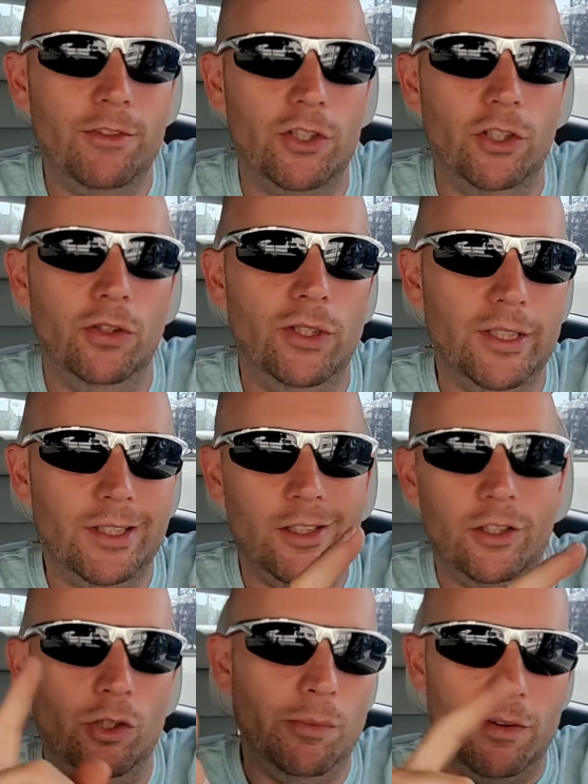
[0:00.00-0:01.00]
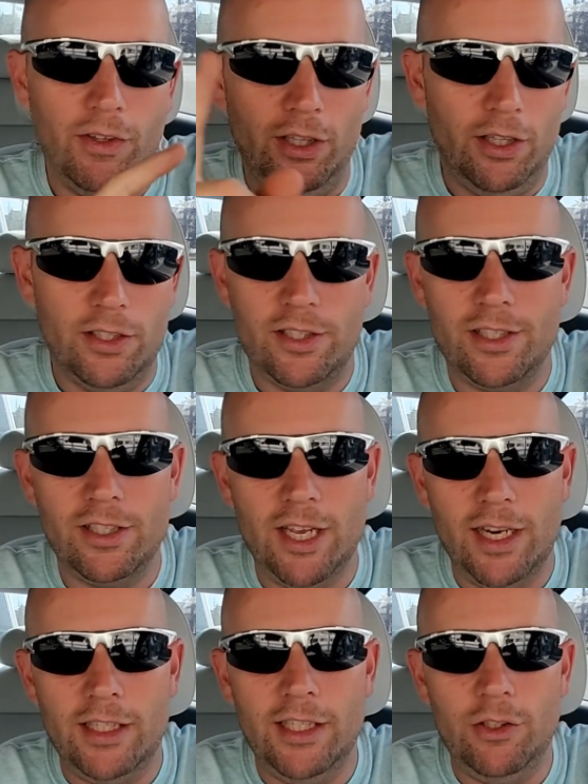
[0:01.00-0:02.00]
So do a bit of a
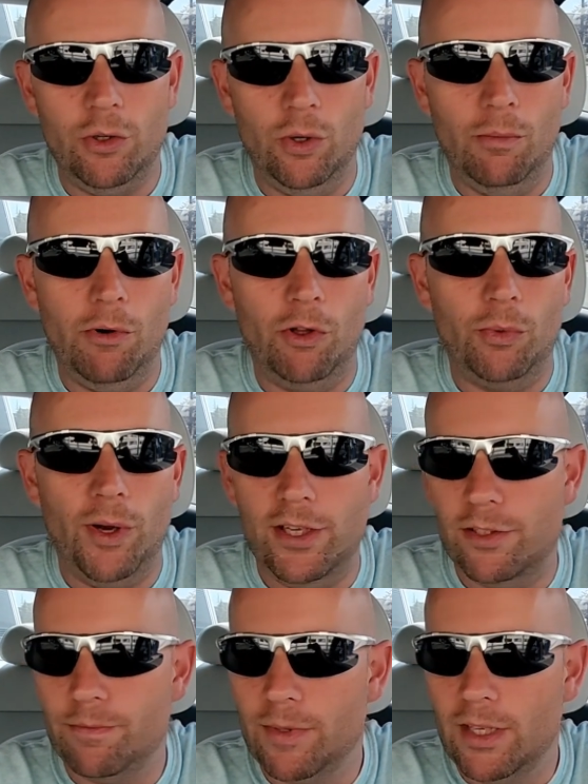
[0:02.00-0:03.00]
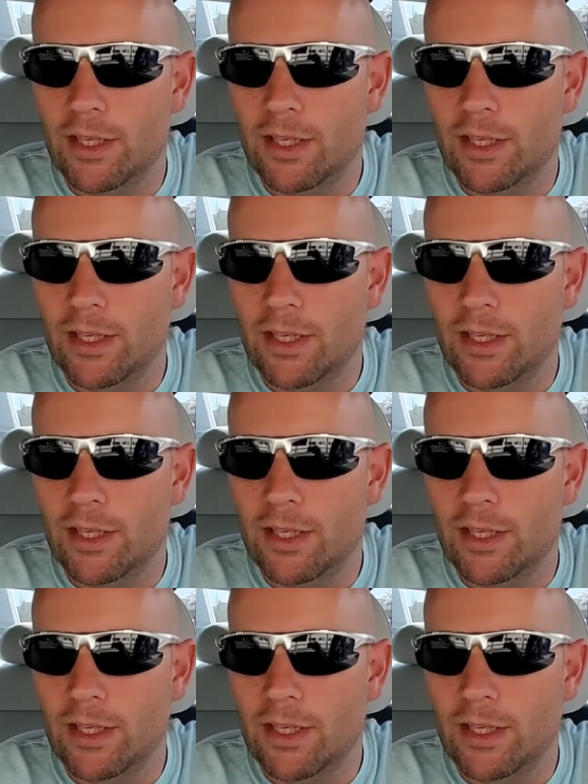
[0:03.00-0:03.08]
zigzag detour both ways.